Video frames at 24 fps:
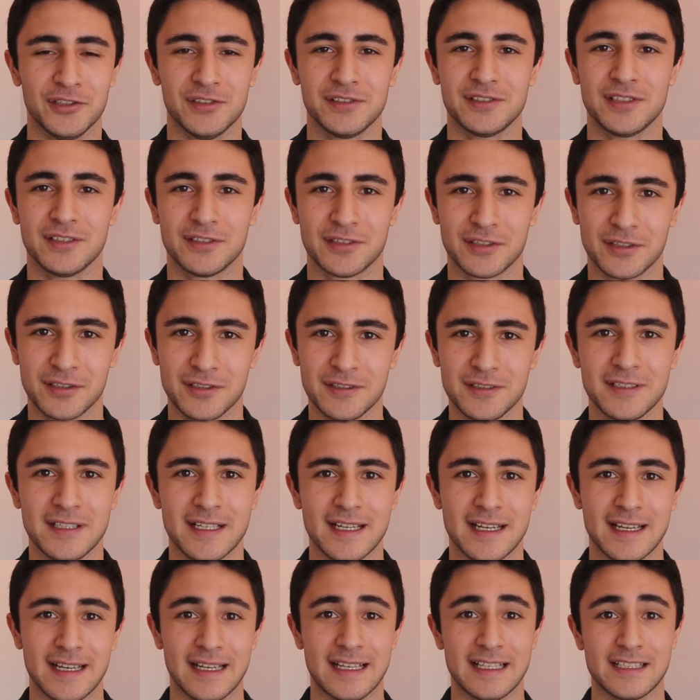you need to do
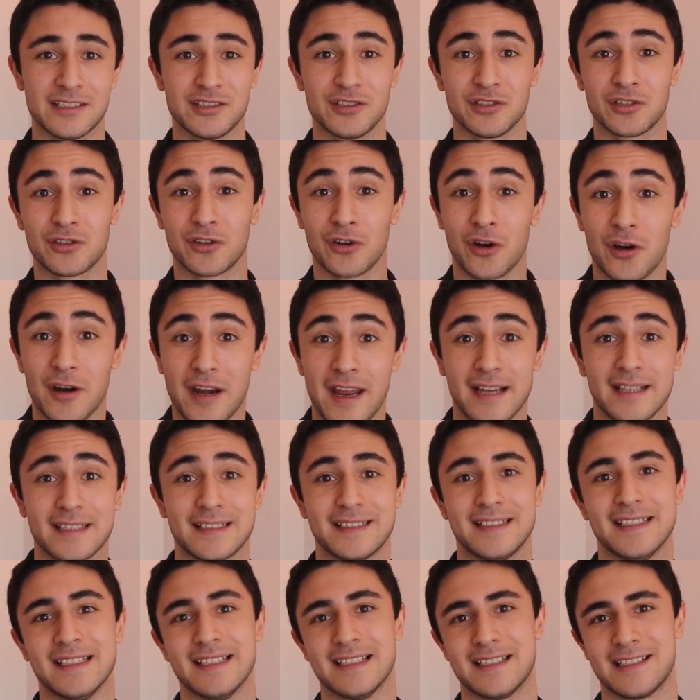is to
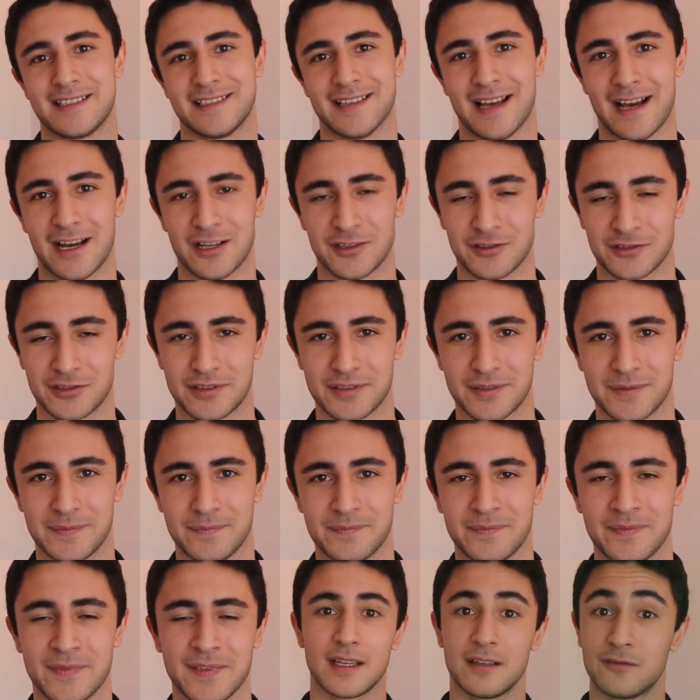connect these sounds.
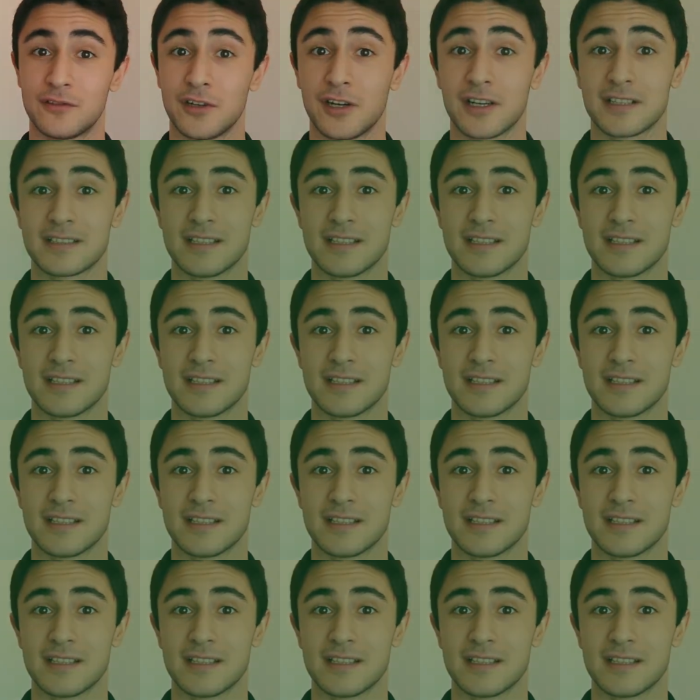For